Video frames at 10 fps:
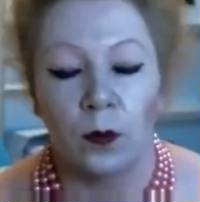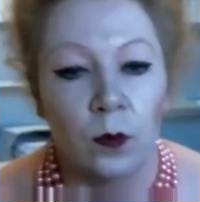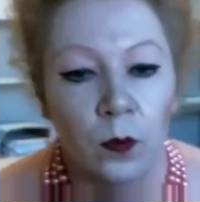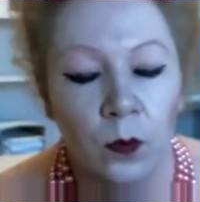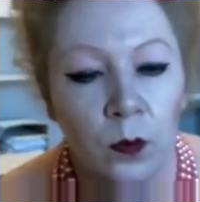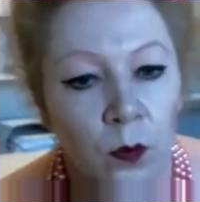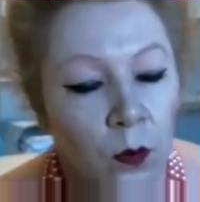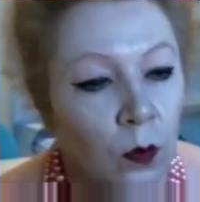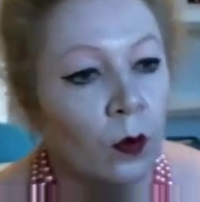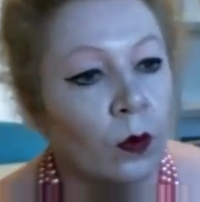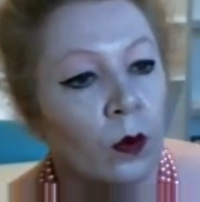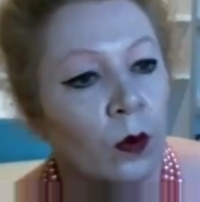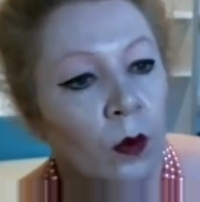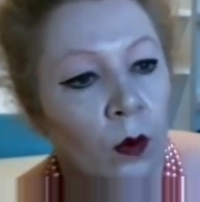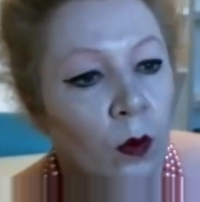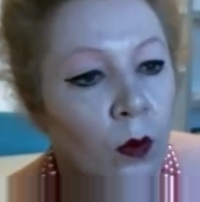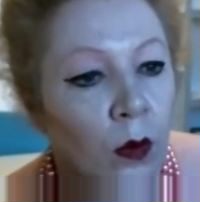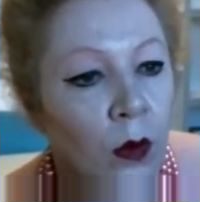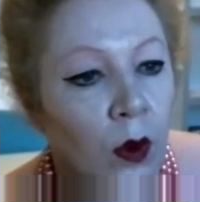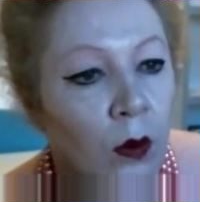Through the Asia Research Institute.
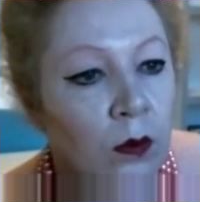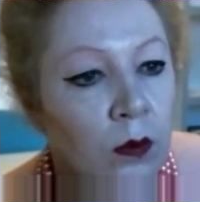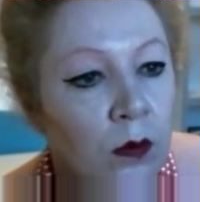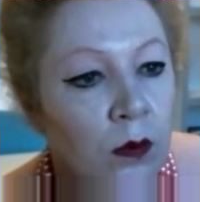And it's like,